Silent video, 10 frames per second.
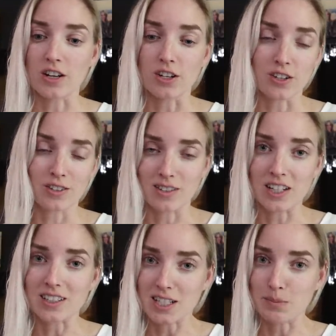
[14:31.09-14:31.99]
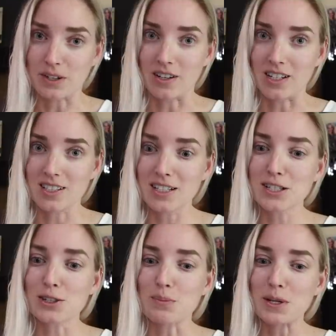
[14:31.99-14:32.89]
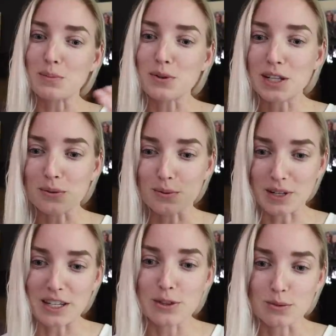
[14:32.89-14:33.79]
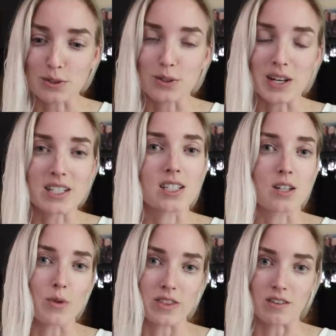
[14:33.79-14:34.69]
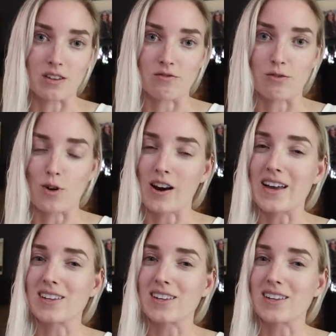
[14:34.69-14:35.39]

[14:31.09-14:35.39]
your unique experiences so people can read through and see what they're in for.